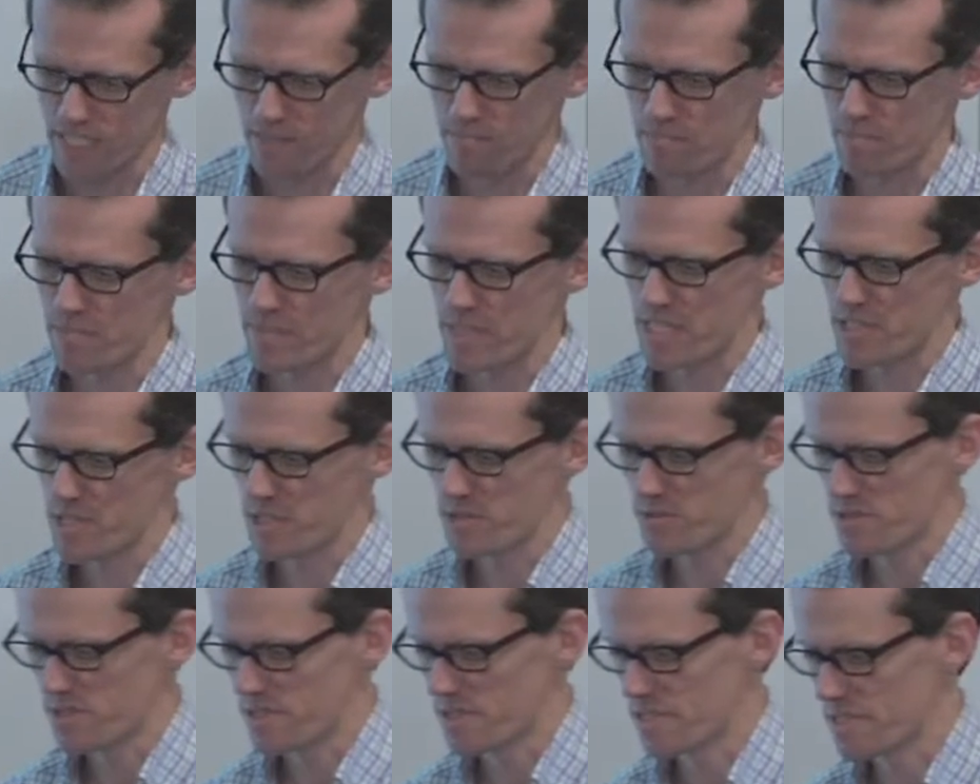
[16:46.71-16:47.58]
He
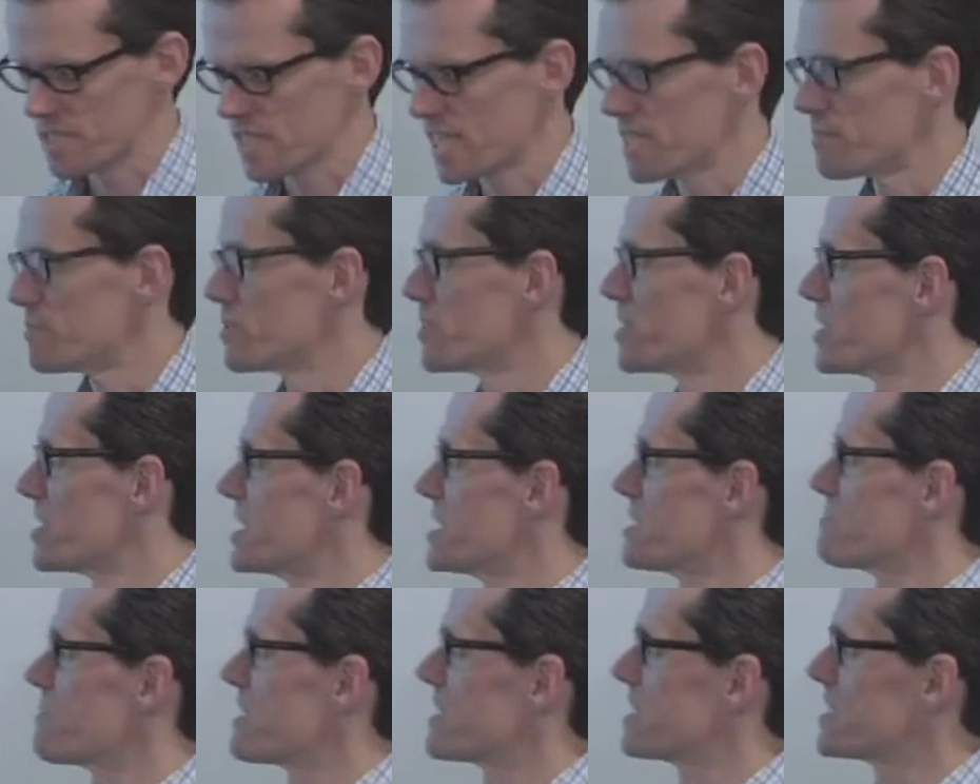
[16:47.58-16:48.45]
issues the disclaimer that
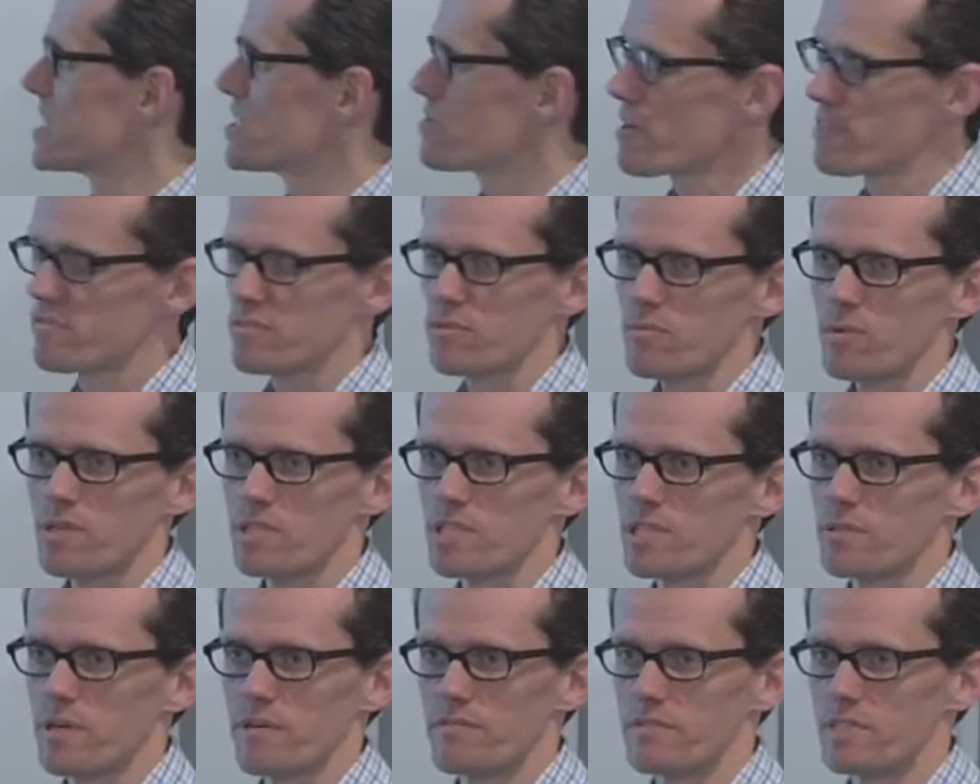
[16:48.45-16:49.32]
he's made no effort
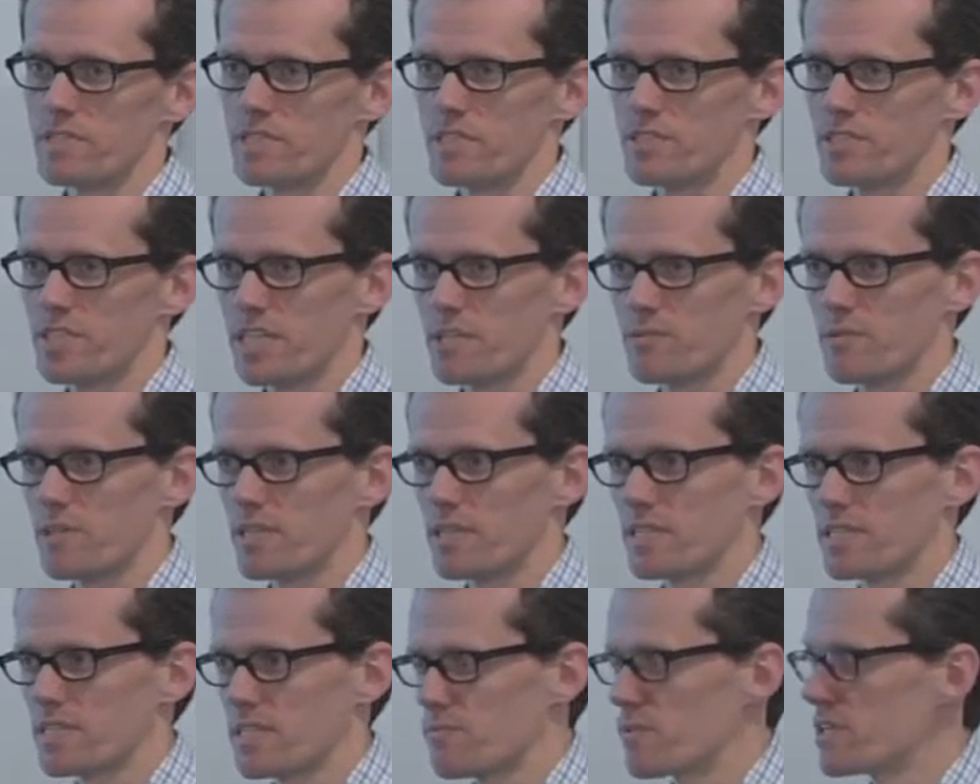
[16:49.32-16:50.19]
whatsoever to check
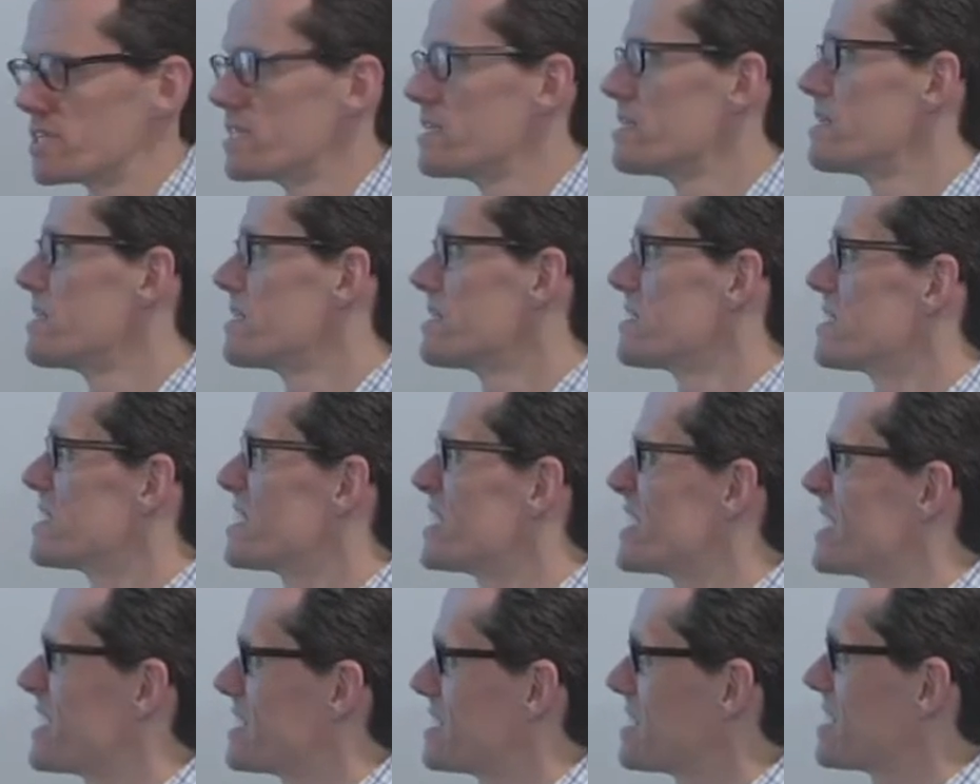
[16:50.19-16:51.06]
whether someone
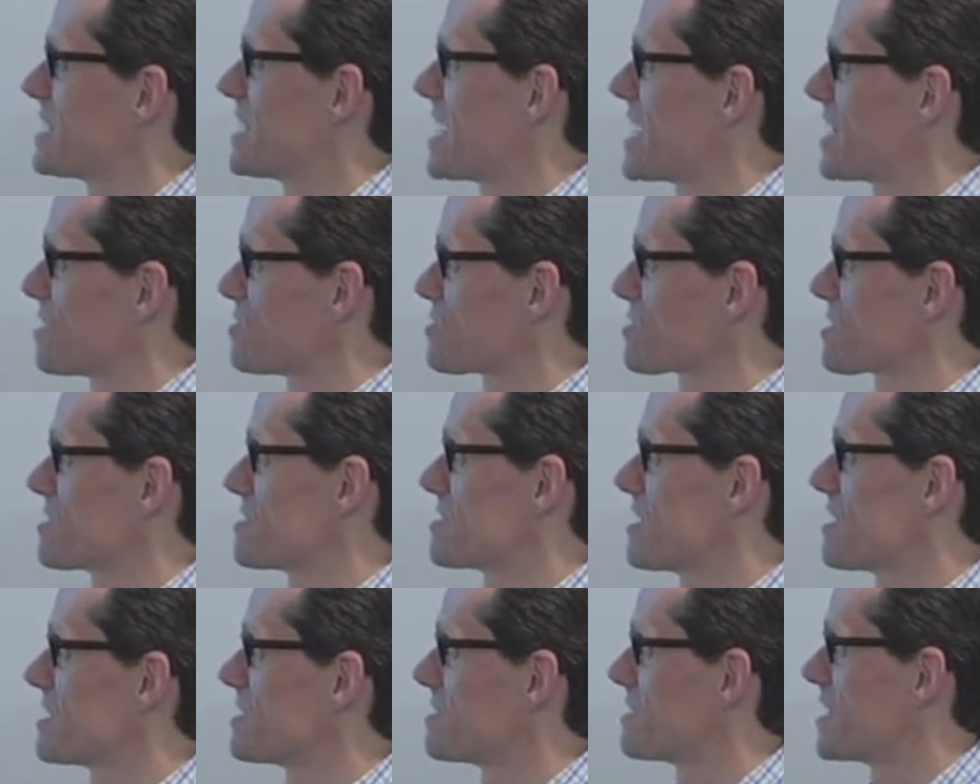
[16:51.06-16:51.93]
else
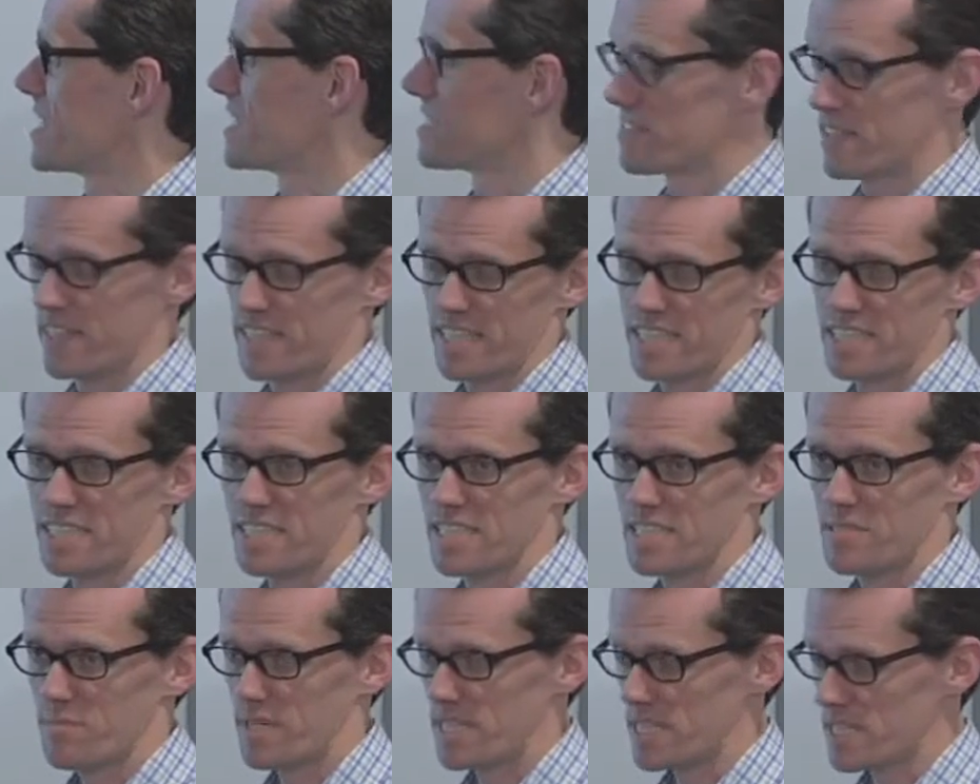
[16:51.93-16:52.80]
has done anything in
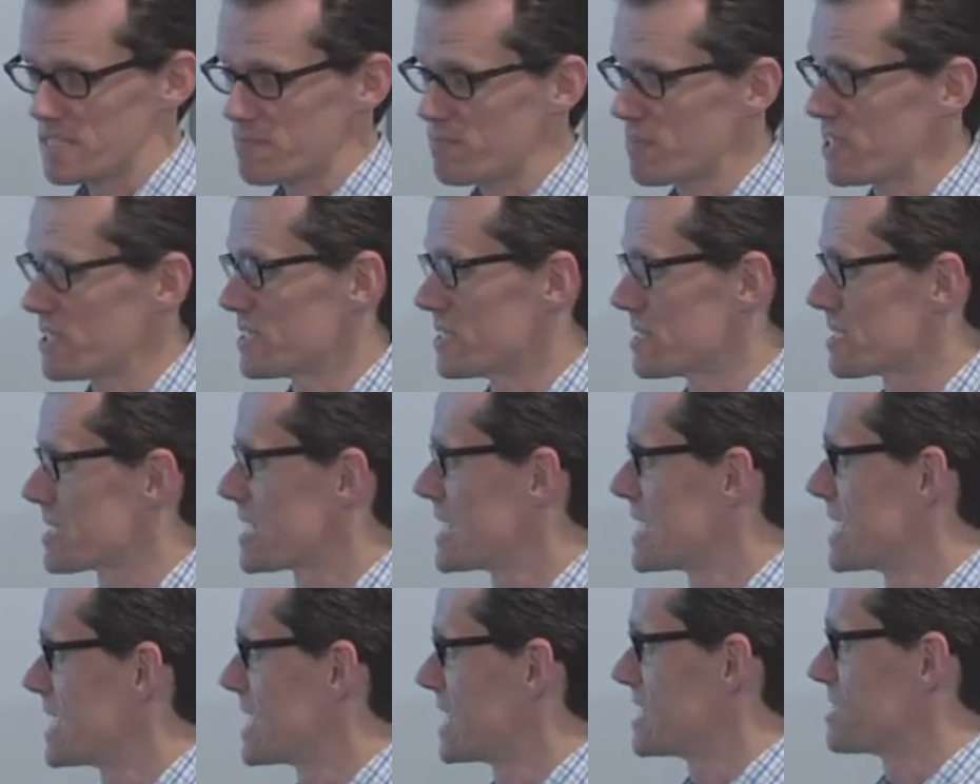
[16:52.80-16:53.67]
this space, because
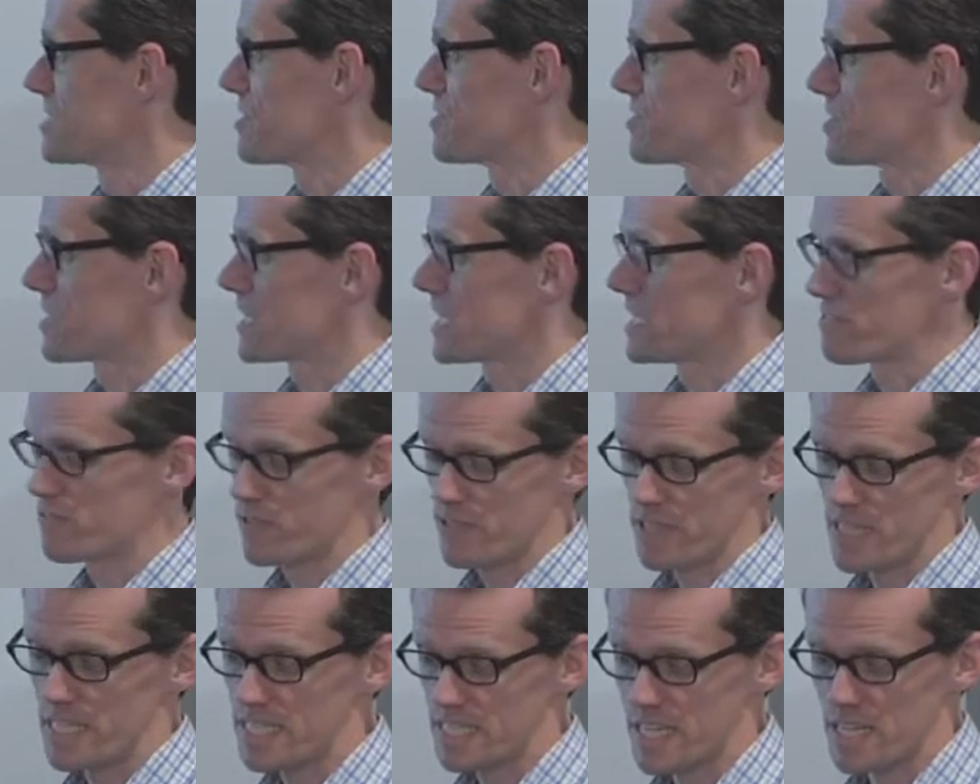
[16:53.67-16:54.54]
he's using it
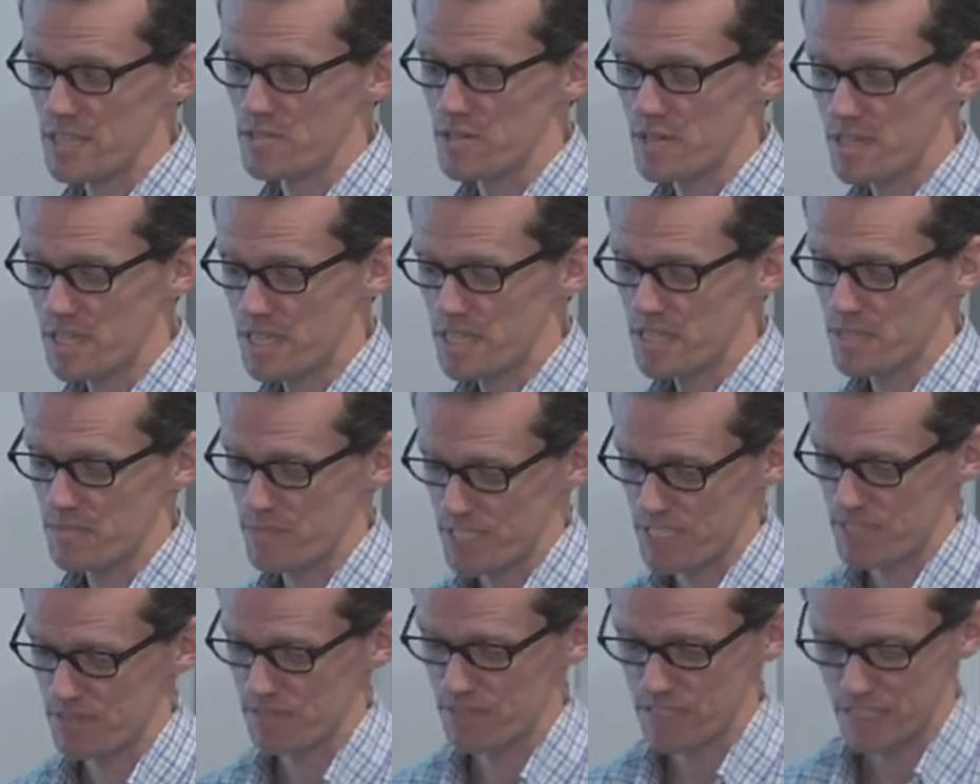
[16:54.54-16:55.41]
for his own
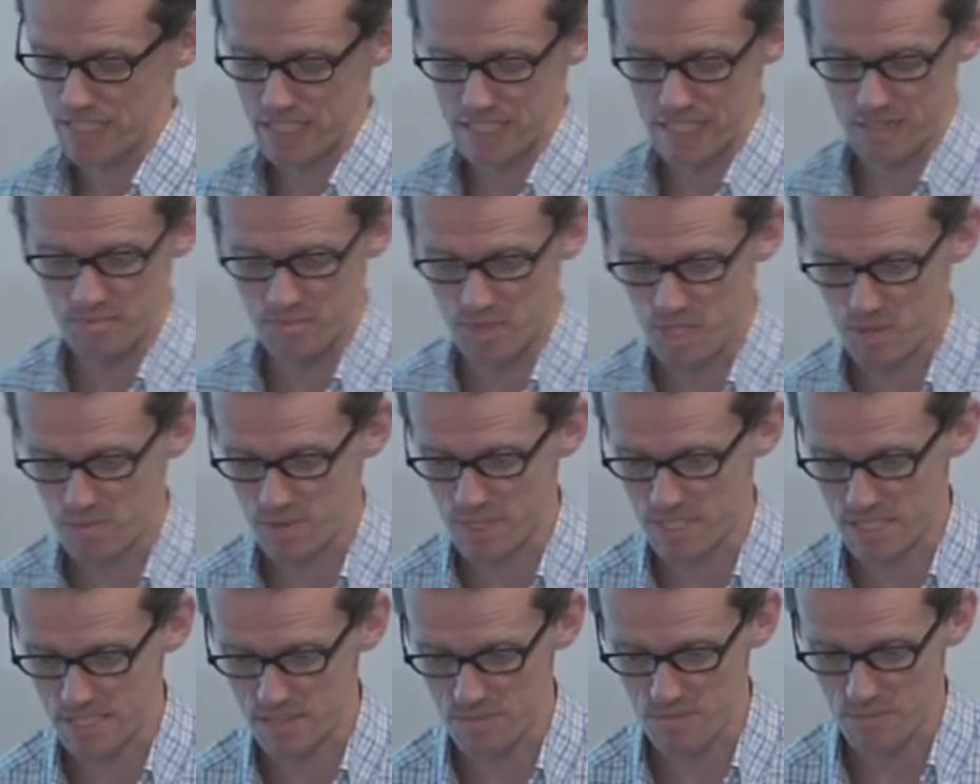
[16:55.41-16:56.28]
specific
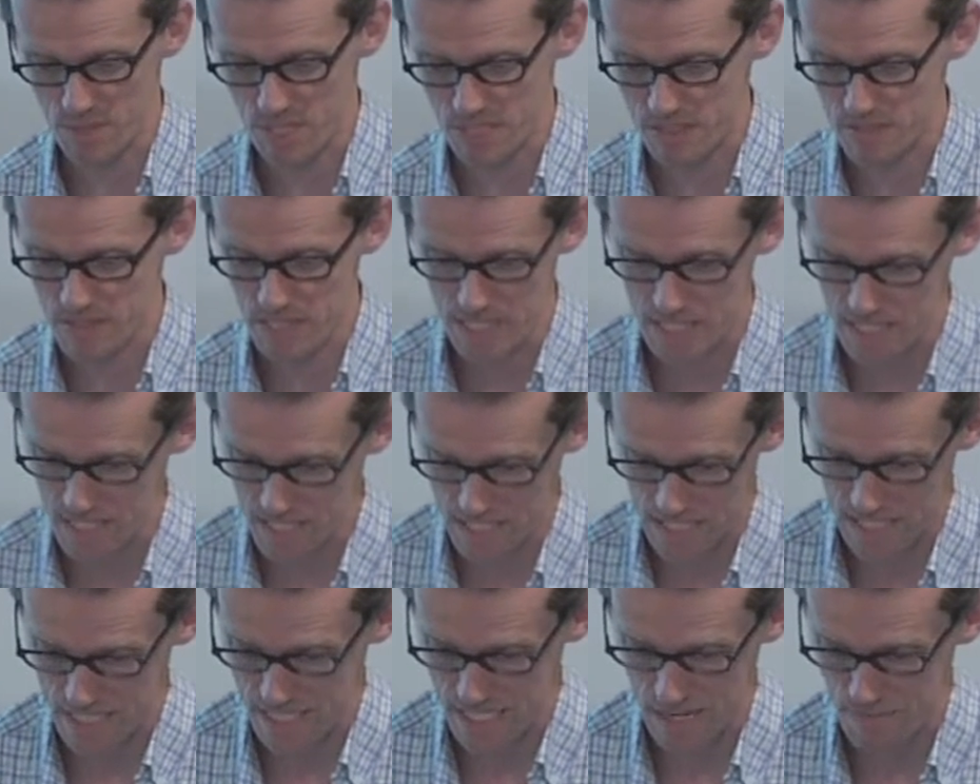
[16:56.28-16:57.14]
purposes, but
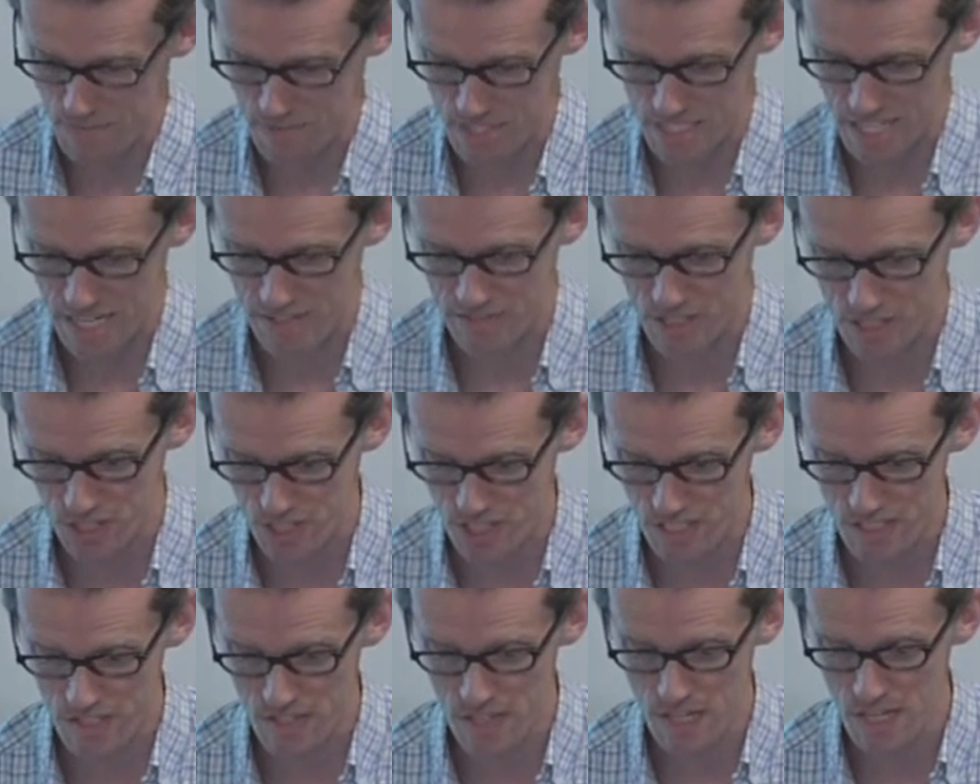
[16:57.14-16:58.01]
he's happy to have it
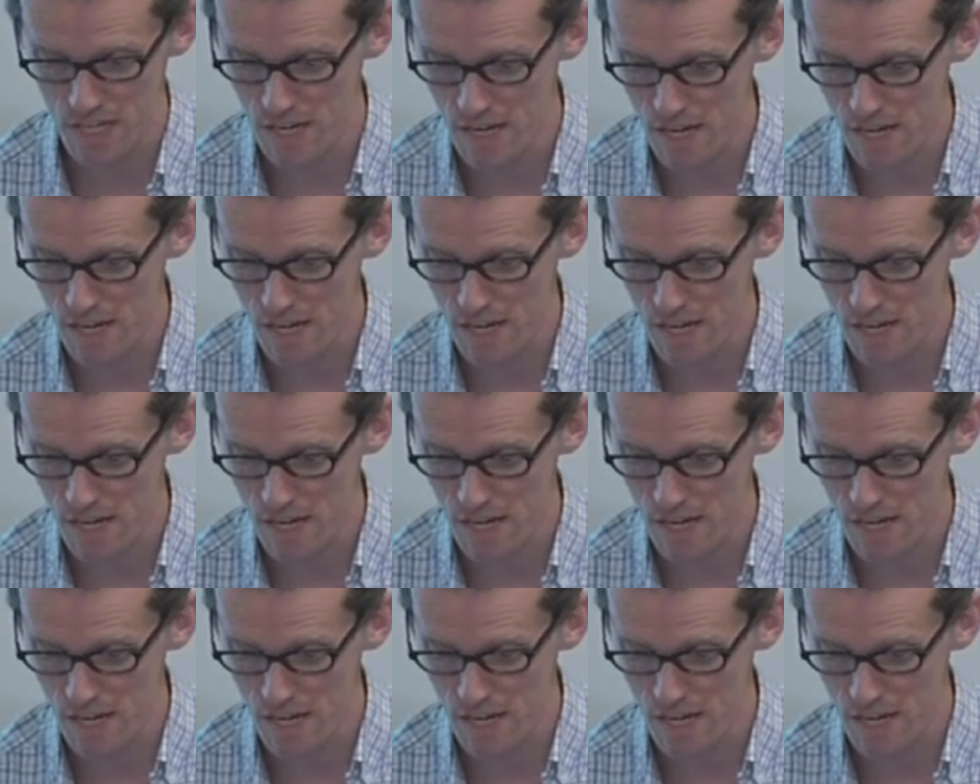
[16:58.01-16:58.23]
shown.